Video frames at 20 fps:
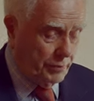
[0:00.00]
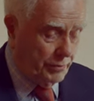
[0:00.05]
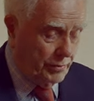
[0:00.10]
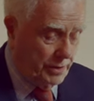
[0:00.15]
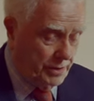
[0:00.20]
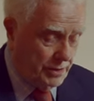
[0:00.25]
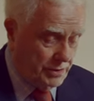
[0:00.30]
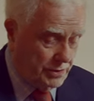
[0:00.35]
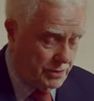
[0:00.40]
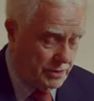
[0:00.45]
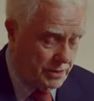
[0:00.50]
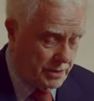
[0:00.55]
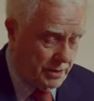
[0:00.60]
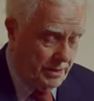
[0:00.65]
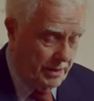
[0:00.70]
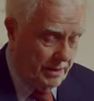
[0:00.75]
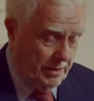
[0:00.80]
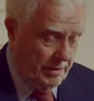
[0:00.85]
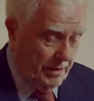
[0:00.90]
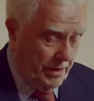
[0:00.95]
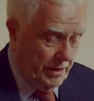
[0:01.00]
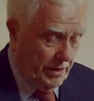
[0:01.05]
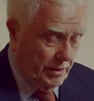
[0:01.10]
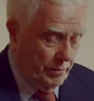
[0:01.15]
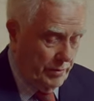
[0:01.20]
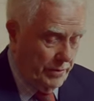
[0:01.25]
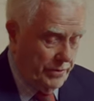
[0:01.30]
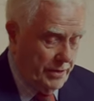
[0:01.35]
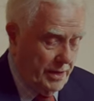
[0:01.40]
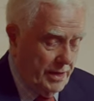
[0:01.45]
priest who,
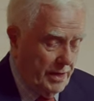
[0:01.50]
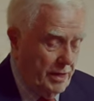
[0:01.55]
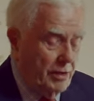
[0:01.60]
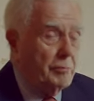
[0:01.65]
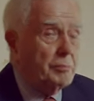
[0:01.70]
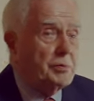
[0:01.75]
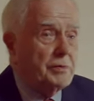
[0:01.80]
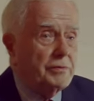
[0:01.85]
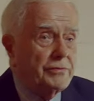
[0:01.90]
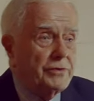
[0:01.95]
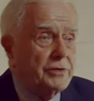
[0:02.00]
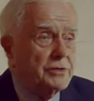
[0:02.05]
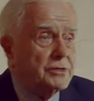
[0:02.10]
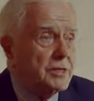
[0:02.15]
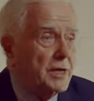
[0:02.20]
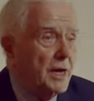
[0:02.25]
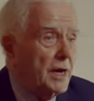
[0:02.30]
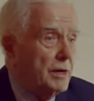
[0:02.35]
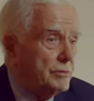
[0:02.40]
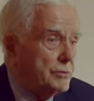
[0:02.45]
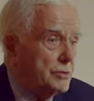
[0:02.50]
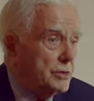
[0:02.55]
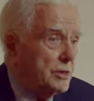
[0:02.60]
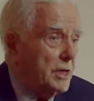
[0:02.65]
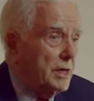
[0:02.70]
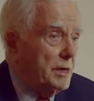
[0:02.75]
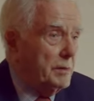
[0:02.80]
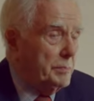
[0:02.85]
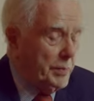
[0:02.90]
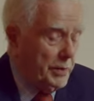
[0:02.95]
with the help of his
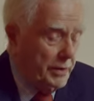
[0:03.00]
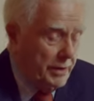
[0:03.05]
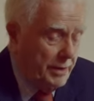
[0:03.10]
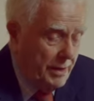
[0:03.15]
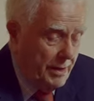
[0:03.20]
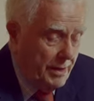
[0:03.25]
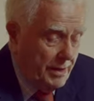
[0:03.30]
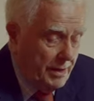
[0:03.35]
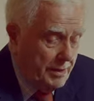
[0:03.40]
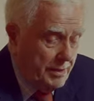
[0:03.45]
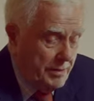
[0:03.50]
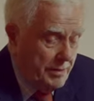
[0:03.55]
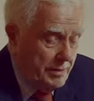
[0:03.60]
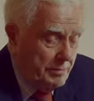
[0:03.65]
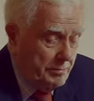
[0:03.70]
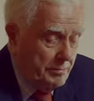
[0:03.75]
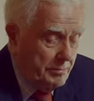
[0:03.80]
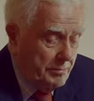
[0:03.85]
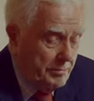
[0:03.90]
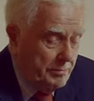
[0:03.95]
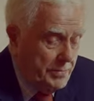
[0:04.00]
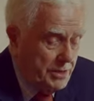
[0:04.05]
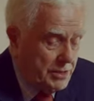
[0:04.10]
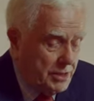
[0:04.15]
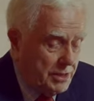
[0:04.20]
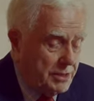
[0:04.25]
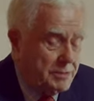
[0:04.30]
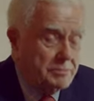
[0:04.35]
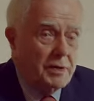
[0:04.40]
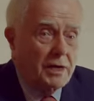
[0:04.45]
housekeeper,
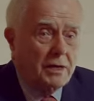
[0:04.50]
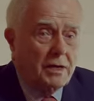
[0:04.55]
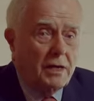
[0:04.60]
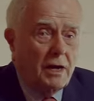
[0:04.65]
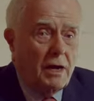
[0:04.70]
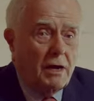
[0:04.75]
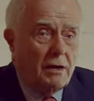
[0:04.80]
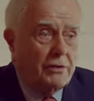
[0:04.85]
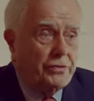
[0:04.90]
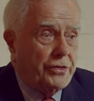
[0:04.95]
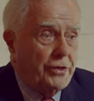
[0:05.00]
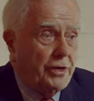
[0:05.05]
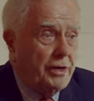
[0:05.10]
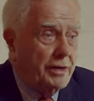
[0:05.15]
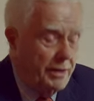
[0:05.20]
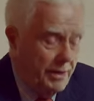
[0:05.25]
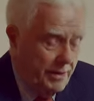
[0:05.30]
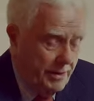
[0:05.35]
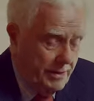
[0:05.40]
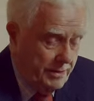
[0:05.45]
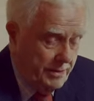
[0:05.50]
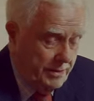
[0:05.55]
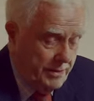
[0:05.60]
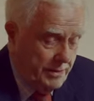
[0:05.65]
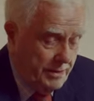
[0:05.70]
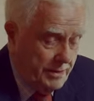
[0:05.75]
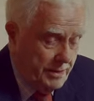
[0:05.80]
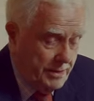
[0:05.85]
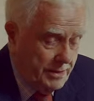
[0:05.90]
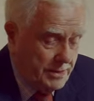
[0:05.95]
Mrs. McCarthy
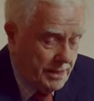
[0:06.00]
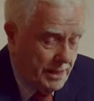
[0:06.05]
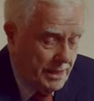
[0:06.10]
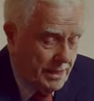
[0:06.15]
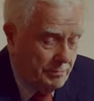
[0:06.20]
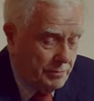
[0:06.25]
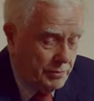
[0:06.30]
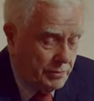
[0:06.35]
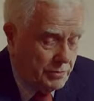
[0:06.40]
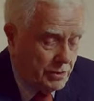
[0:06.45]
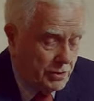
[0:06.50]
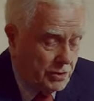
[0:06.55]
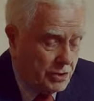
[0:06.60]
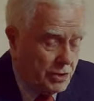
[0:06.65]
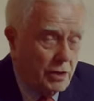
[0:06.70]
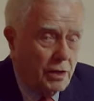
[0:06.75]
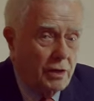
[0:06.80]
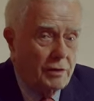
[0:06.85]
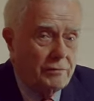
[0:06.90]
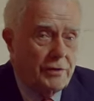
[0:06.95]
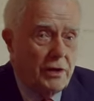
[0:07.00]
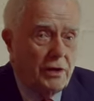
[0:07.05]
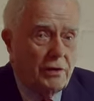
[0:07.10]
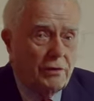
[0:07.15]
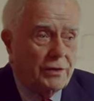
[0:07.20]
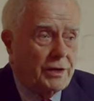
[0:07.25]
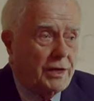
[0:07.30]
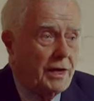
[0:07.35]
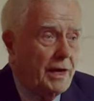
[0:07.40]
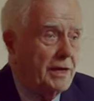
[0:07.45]
is able to solve
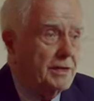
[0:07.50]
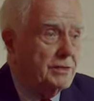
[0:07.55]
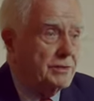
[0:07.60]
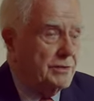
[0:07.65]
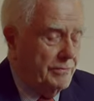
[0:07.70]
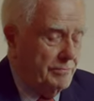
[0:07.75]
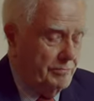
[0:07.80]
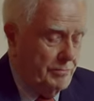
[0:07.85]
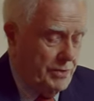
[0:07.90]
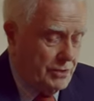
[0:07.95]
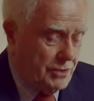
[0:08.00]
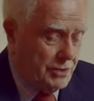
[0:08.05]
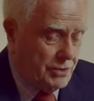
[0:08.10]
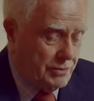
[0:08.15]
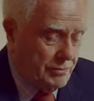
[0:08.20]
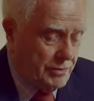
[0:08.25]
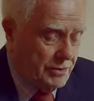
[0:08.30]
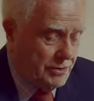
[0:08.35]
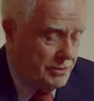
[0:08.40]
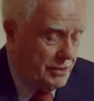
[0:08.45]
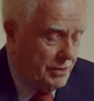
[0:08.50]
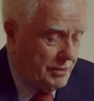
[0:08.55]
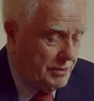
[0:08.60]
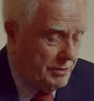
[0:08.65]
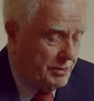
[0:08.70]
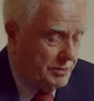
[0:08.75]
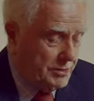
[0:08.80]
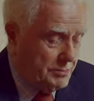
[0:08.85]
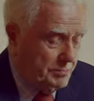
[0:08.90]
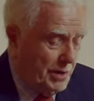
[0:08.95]
all kinds of mysteries that
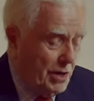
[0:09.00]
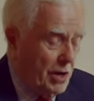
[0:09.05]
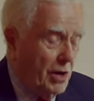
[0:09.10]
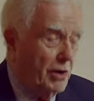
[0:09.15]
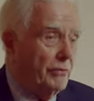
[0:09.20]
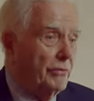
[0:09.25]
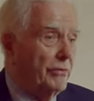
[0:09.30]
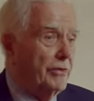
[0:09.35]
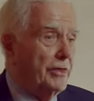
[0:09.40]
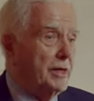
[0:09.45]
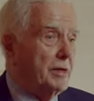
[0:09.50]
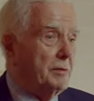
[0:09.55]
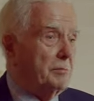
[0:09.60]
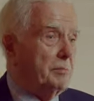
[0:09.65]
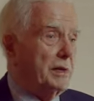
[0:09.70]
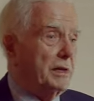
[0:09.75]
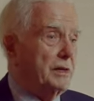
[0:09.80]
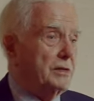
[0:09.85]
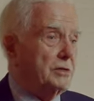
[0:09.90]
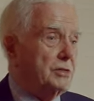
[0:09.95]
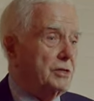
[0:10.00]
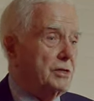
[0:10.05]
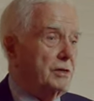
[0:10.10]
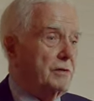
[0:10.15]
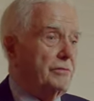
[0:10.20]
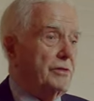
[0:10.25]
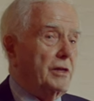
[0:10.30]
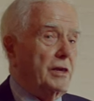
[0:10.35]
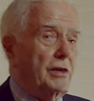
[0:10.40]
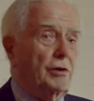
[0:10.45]
this beyond the ability
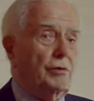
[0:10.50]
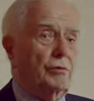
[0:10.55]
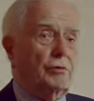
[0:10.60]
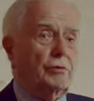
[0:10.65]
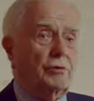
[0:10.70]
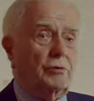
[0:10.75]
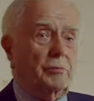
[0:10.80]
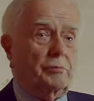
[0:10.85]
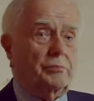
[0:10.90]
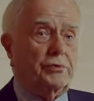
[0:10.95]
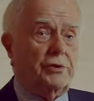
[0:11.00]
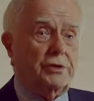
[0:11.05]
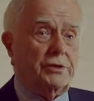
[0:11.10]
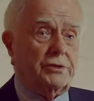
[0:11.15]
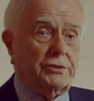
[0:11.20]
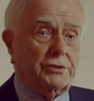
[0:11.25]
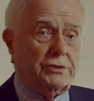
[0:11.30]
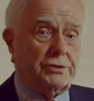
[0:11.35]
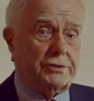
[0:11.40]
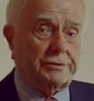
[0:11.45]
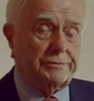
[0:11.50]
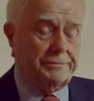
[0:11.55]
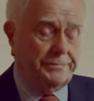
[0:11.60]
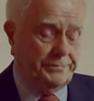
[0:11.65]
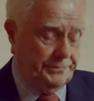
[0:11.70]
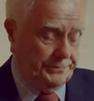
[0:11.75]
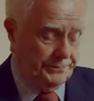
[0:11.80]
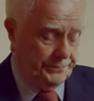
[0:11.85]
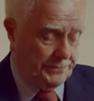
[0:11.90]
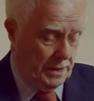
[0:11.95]
of the local priest,
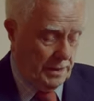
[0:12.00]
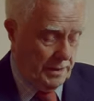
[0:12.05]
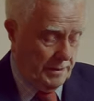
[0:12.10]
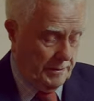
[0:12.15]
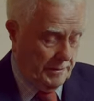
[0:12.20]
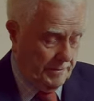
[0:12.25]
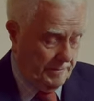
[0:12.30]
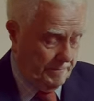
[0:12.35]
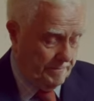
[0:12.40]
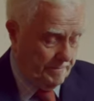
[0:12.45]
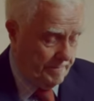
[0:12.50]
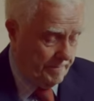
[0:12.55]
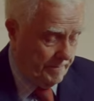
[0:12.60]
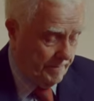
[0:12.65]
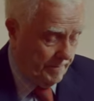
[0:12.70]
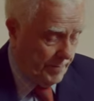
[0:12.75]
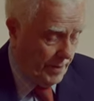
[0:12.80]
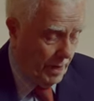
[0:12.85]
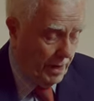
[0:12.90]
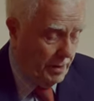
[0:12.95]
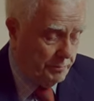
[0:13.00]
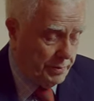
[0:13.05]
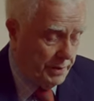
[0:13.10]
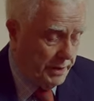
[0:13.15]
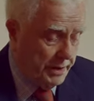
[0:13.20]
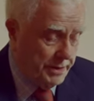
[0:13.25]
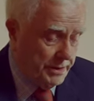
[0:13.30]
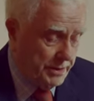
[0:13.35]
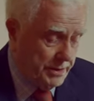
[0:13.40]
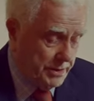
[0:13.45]
a
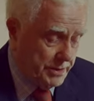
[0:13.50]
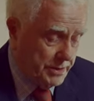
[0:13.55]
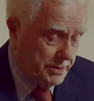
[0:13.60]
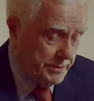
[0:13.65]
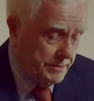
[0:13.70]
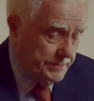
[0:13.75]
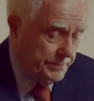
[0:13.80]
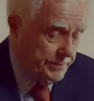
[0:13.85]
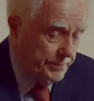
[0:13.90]
police.